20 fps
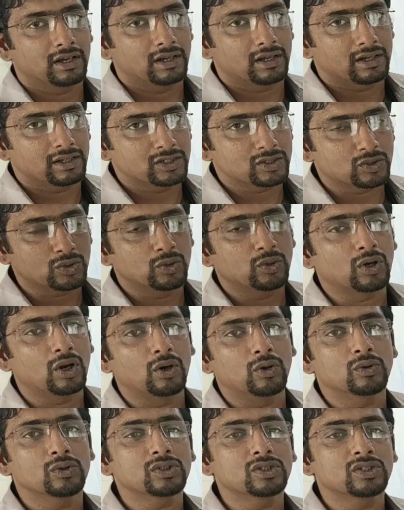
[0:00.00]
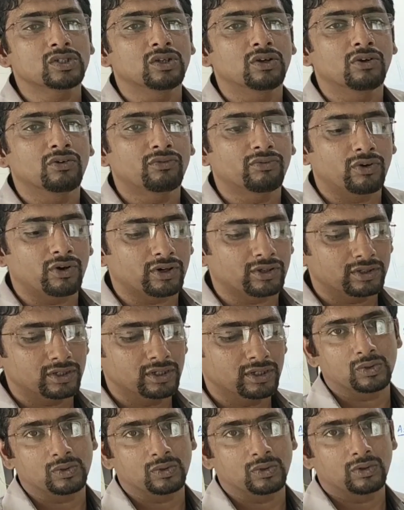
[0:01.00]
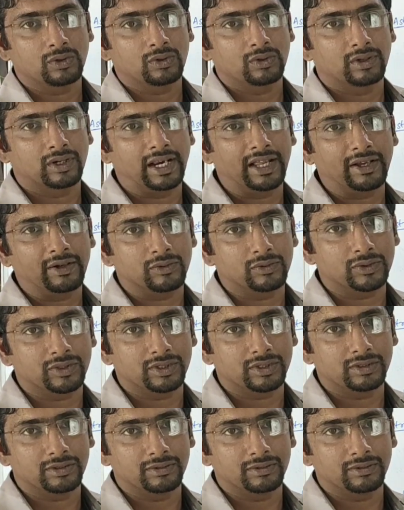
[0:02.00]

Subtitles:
storehouse for the glycogen.